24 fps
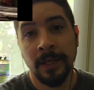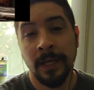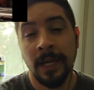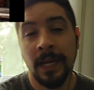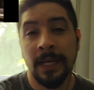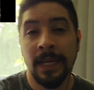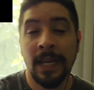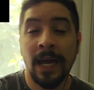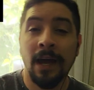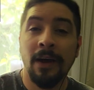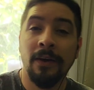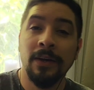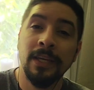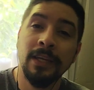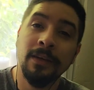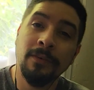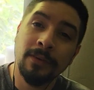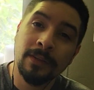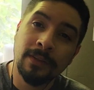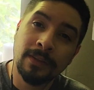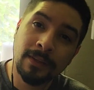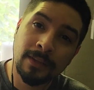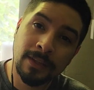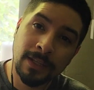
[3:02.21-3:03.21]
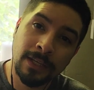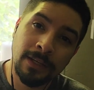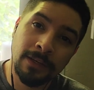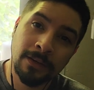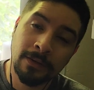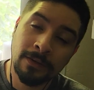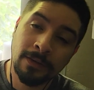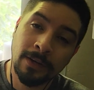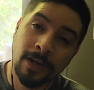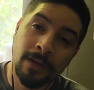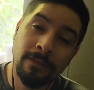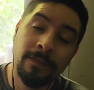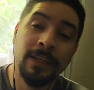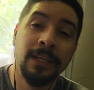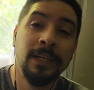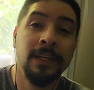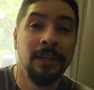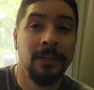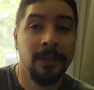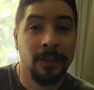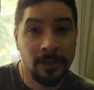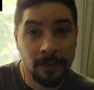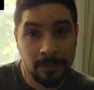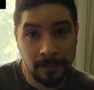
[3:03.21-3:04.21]
And now he was the leader of the
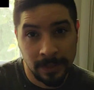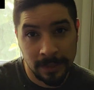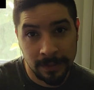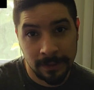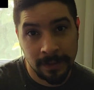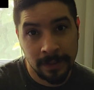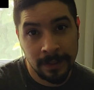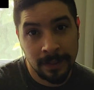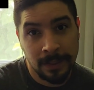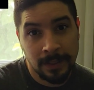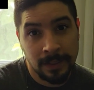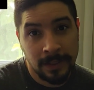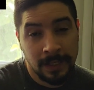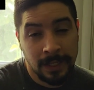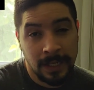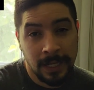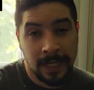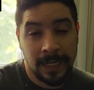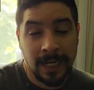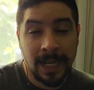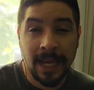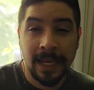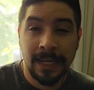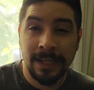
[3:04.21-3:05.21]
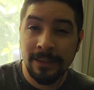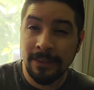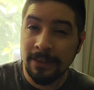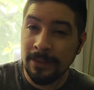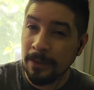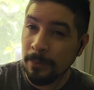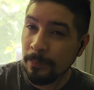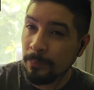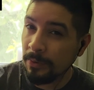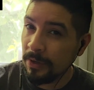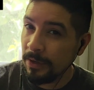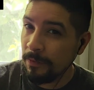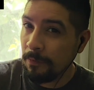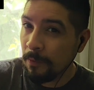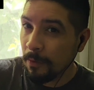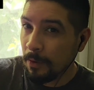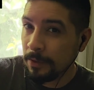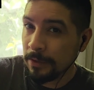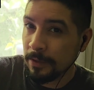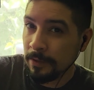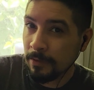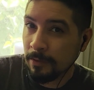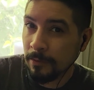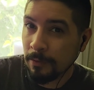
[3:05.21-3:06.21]
Inhumans. And that is the brief
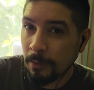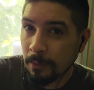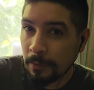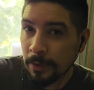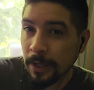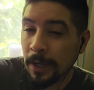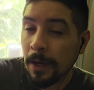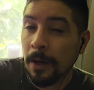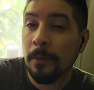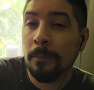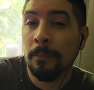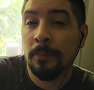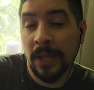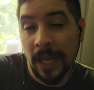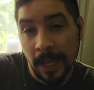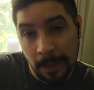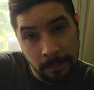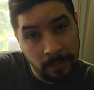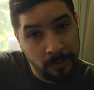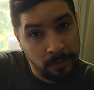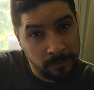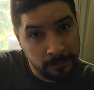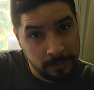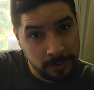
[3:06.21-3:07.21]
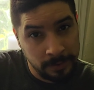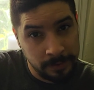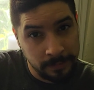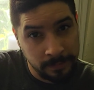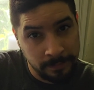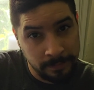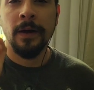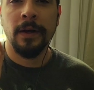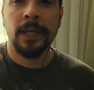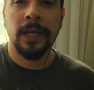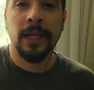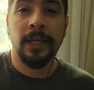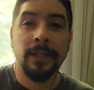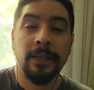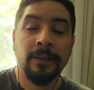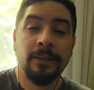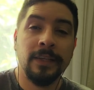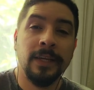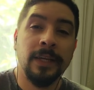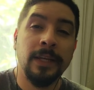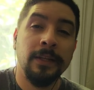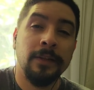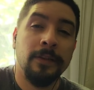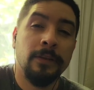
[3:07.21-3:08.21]
origin story of Black Bolt. Okay,
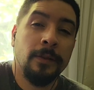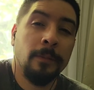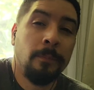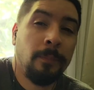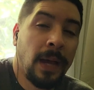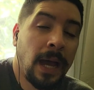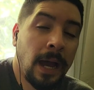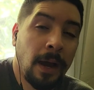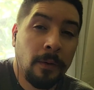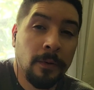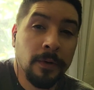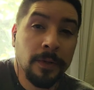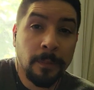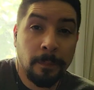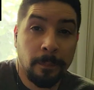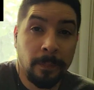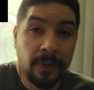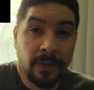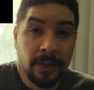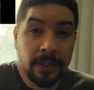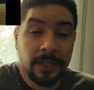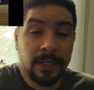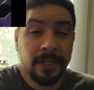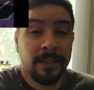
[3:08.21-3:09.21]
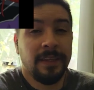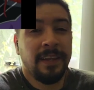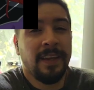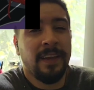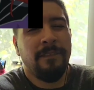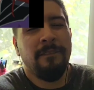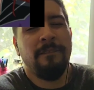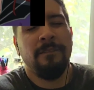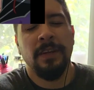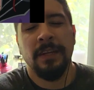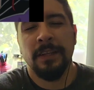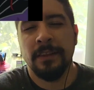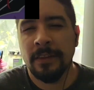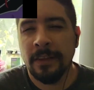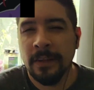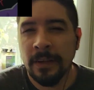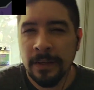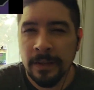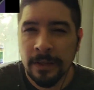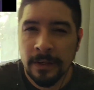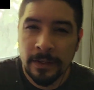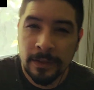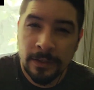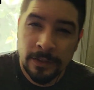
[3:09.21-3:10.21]
let's get into the powers, abilities, and feats,
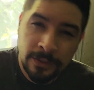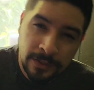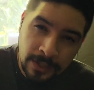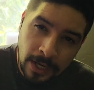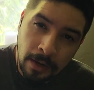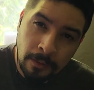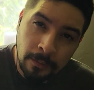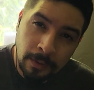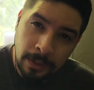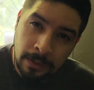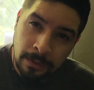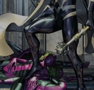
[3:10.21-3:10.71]
shall we?